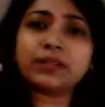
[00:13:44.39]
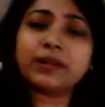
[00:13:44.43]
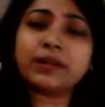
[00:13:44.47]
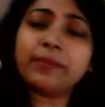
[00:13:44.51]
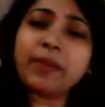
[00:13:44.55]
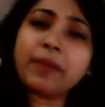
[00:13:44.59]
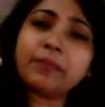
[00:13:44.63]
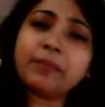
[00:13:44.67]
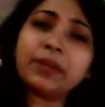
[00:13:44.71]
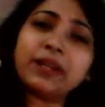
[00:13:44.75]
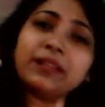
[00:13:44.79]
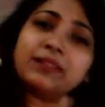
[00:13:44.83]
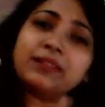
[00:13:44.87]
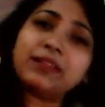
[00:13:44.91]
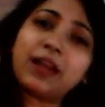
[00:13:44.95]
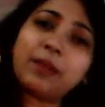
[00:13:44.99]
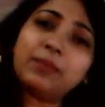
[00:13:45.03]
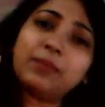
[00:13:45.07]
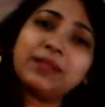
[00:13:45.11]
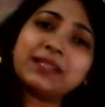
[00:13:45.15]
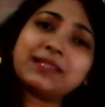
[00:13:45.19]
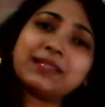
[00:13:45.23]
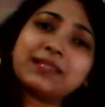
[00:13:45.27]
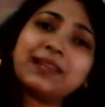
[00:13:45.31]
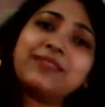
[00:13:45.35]
Remember in
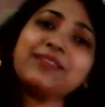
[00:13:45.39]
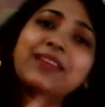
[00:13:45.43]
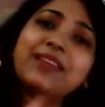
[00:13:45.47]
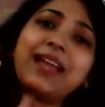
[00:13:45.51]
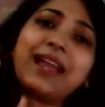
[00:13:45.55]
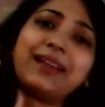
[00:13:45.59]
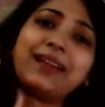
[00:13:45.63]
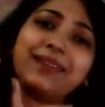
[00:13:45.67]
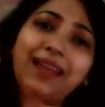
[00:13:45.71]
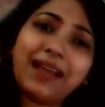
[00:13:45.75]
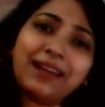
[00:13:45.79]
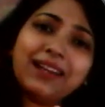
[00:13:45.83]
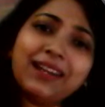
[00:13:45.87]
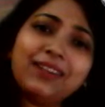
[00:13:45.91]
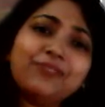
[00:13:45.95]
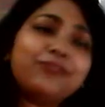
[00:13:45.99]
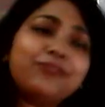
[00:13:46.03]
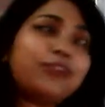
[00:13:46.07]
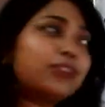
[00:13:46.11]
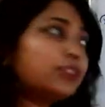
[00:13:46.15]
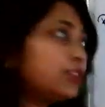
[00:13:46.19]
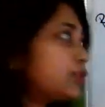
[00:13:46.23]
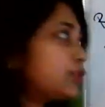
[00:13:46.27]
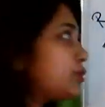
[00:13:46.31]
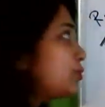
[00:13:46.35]
double slit, we had done it
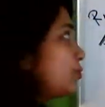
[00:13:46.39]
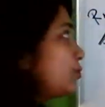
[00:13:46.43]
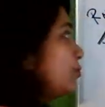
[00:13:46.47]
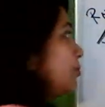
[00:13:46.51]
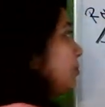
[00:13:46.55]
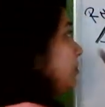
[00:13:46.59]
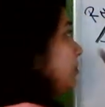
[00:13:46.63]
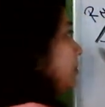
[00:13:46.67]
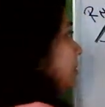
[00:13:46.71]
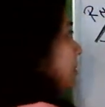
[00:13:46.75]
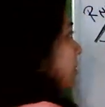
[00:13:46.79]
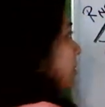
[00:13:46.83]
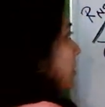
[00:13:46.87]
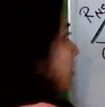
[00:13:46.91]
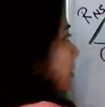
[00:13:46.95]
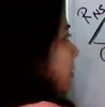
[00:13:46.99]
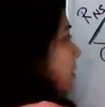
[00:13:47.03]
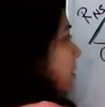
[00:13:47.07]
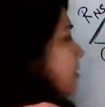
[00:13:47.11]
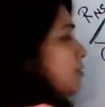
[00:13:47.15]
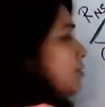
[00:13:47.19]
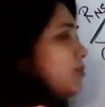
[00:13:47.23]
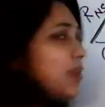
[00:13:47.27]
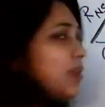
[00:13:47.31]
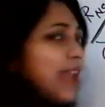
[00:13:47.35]
for the 2.
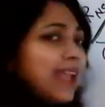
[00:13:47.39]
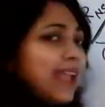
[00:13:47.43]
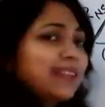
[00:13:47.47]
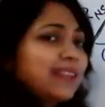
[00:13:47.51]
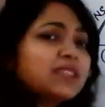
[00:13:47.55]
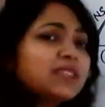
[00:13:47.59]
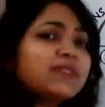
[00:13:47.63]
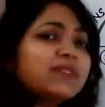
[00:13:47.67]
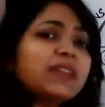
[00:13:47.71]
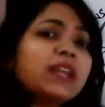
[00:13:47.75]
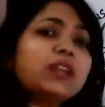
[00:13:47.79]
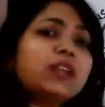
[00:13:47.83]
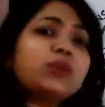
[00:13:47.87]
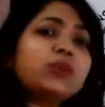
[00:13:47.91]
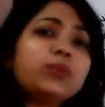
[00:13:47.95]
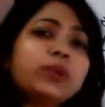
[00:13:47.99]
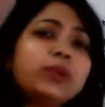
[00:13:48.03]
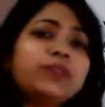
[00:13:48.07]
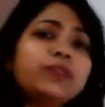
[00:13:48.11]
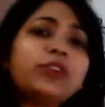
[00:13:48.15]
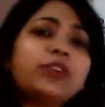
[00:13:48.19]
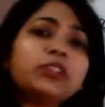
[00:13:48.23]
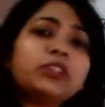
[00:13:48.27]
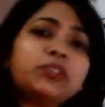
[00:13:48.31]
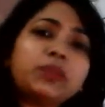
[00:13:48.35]
So like this, we can do
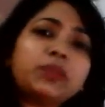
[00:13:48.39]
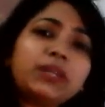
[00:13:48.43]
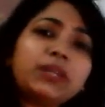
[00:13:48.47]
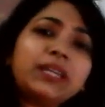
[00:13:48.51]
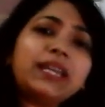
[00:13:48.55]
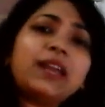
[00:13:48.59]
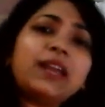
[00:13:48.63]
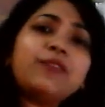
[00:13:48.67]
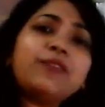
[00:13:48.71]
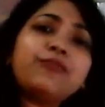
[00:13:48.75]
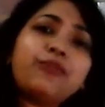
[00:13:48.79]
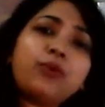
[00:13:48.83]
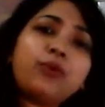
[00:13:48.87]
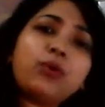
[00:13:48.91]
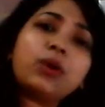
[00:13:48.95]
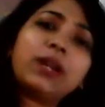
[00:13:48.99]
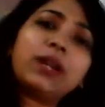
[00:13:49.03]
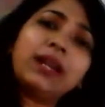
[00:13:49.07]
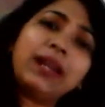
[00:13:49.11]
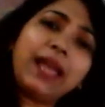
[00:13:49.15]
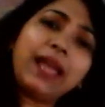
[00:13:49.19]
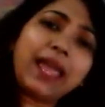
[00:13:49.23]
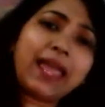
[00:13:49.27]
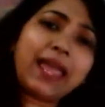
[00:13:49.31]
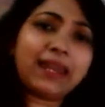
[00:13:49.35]
it for 3 and 4 and
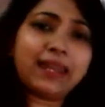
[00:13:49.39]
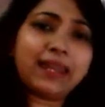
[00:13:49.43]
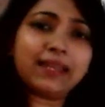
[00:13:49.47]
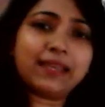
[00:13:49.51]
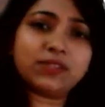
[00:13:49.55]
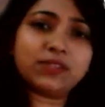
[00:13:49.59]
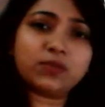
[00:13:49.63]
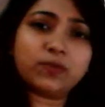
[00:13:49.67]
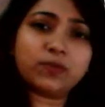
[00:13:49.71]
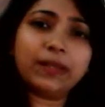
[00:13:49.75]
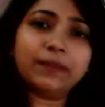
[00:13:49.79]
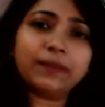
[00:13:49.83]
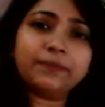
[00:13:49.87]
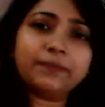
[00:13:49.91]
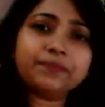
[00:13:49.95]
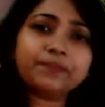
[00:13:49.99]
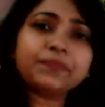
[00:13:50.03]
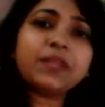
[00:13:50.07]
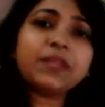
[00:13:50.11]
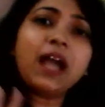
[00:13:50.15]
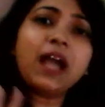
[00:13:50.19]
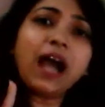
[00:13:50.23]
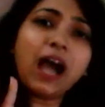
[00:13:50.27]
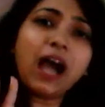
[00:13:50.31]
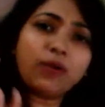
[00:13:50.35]
n as well.
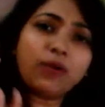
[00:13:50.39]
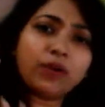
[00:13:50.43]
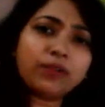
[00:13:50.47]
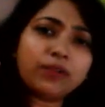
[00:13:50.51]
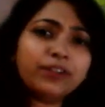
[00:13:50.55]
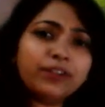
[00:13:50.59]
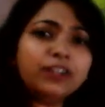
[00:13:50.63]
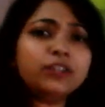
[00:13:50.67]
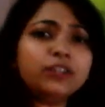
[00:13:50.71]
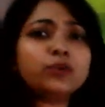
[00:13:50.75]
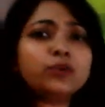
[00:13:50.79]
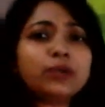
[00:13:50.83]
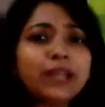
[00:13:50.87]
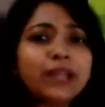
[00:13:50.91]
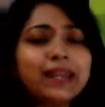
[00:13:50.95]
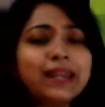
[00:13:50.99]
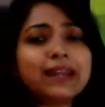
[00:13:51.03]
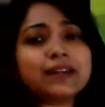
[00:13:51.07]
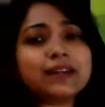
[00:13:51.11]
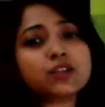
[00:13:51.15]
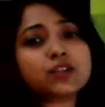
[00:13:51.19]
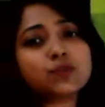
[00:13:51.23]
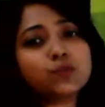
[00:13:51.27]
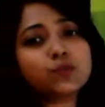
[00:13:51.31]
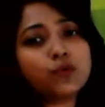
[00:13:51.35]
However, today
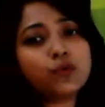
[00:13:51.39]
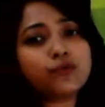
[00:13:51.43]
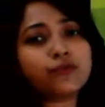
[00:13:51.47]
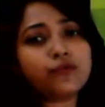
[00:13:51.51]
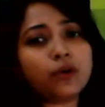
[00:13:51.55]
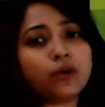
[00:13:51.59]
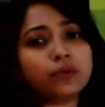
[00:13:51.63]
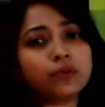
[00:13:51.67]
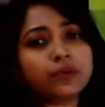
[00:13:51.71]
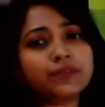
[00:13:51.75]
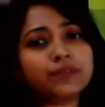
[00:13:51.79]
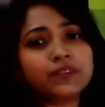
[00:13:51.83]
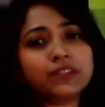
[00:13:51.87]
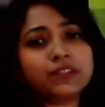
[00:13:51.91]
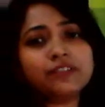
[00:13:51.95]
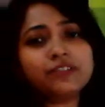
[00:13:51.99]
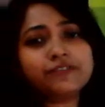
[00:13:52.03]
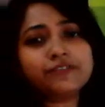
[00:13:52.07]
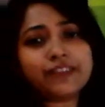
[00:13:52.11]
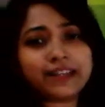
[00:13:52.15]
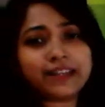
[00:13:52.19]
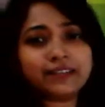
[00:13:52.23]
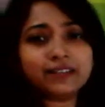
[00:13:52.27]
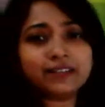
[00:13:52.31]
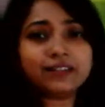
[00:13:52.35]
let us move forward with the
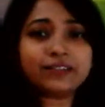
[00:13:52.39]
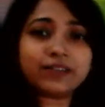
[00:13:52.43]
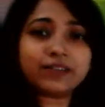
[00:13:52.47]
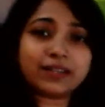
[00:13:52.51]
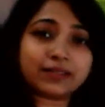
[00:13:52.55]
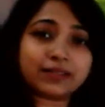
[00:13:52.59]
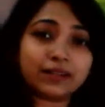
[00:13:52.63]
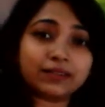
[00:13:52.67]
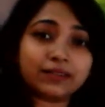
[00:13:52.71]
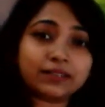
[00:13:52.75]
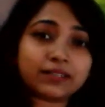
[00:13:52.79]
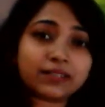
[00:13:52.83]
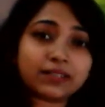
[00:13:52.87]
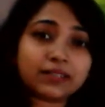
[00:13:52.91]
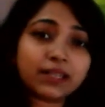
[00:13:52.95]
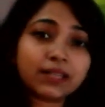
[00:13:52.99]
final result.